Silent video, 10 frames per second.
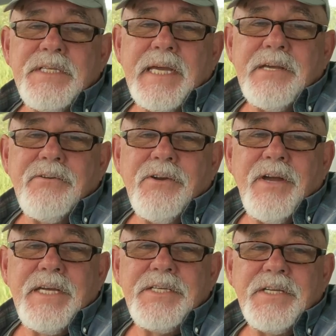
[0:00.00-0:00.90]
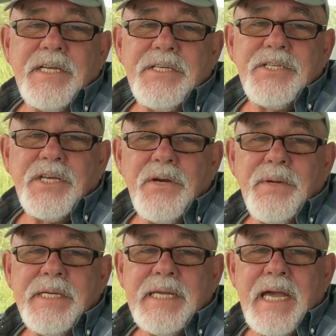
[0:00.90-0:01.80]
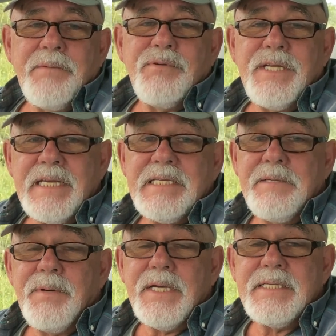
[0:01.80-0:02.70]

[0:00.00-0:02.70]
degradation is showing down predicted by